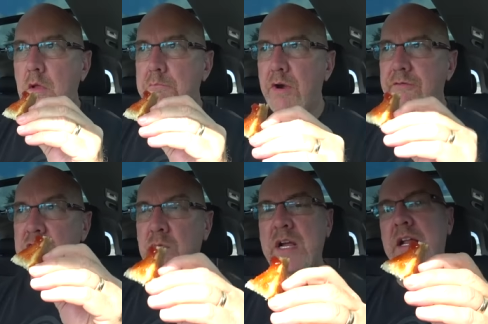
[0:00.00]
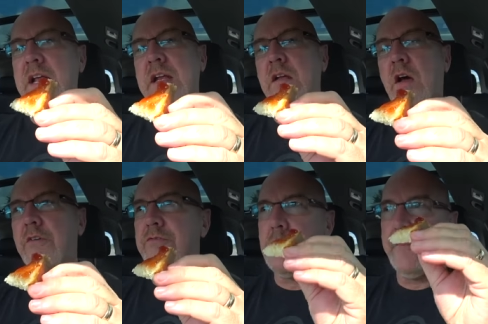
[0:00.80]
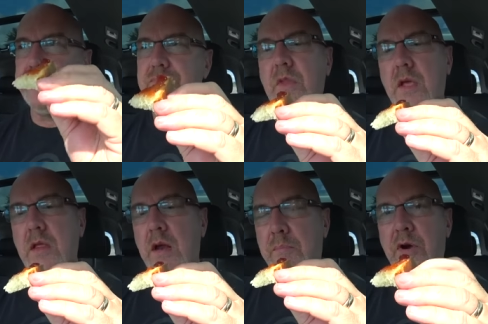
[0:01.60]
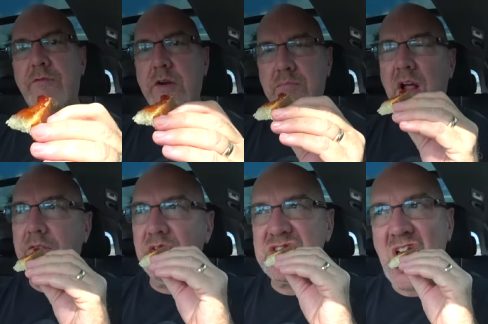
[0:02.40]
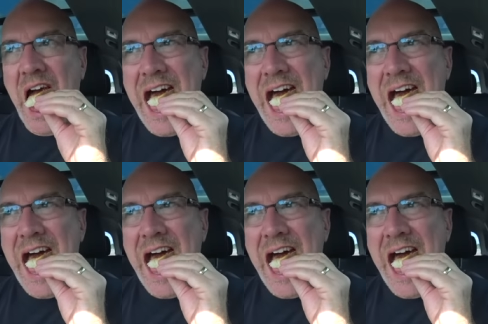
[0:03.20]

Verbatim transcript: Perfect way to end off and a perfect breakfast